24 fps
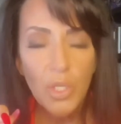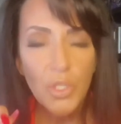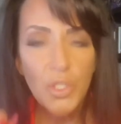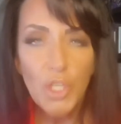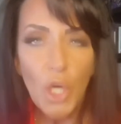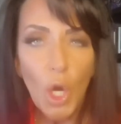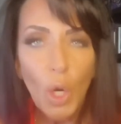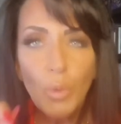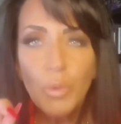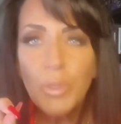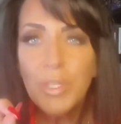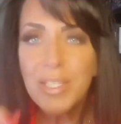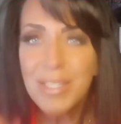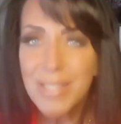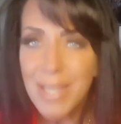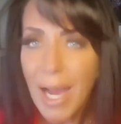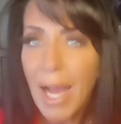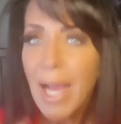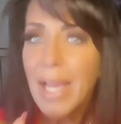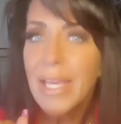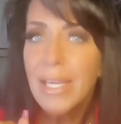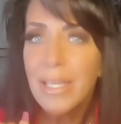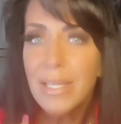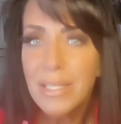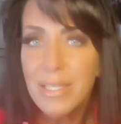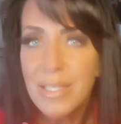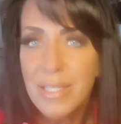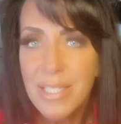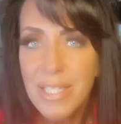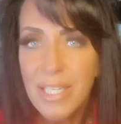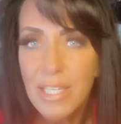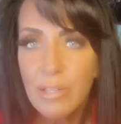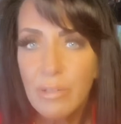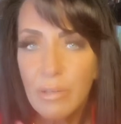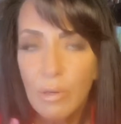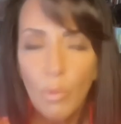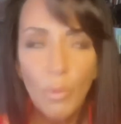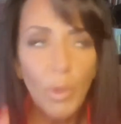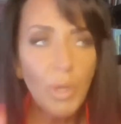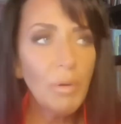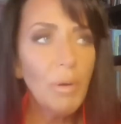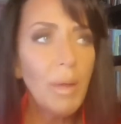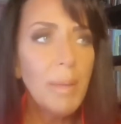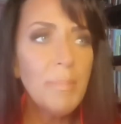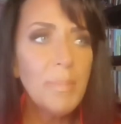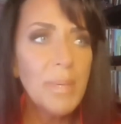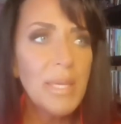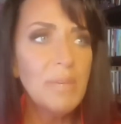Don't diet in secret. What
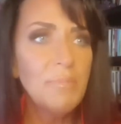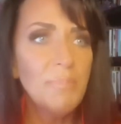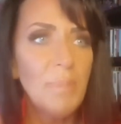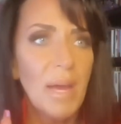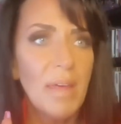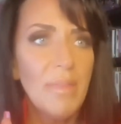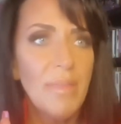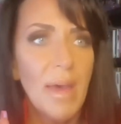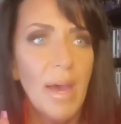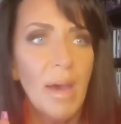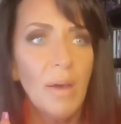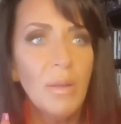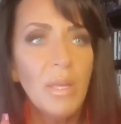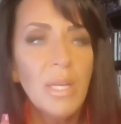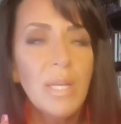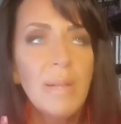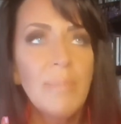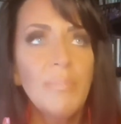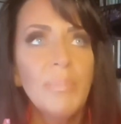do I mean by that?